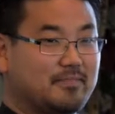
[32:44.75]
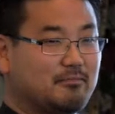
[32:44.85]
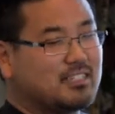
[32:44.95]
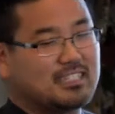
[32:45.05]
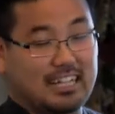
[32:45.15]

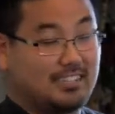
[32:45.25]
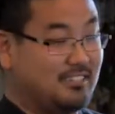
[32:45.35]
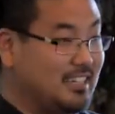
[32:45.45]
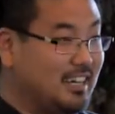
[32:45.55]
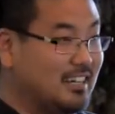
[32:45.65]
which is not too
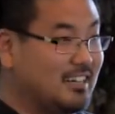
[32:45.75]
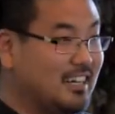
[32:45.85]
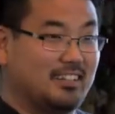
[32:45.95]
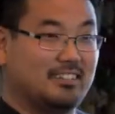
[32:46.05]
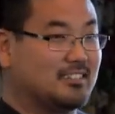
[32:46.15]
young,
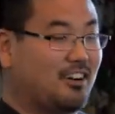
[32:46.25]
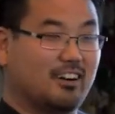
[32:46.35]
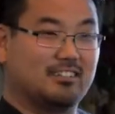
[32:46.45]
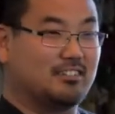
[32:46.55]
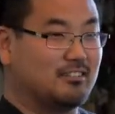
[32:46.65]
and it's
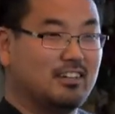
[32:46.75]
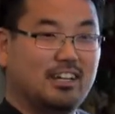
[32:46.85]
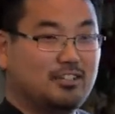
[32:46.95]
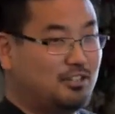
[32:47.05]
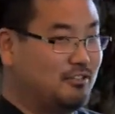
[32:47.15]
hard to do
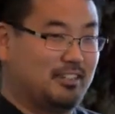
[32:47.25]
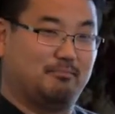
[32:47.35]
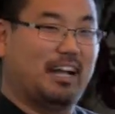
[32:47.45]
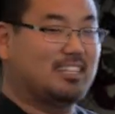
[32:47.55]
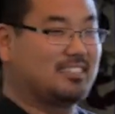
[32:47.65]
200
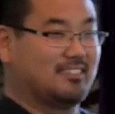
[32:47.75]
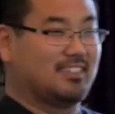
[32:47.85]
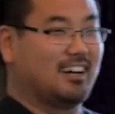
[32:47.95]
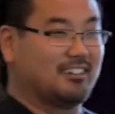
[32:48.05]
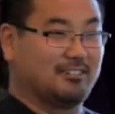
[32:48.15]
batches of
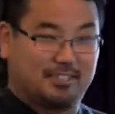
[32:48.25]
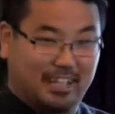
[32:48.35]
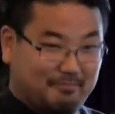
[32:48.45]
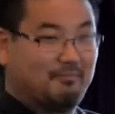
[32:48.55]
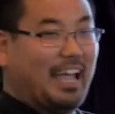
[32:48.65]
dongos,
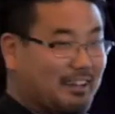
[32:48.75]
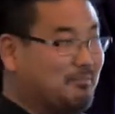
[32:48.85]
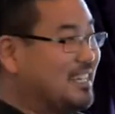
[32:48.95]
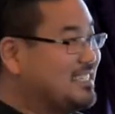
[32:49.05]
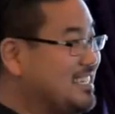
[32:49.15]
like hand
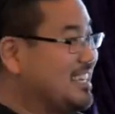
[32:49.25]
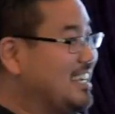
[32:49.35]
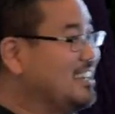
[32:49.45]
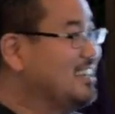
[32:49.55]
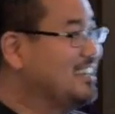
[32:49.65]
mixing it.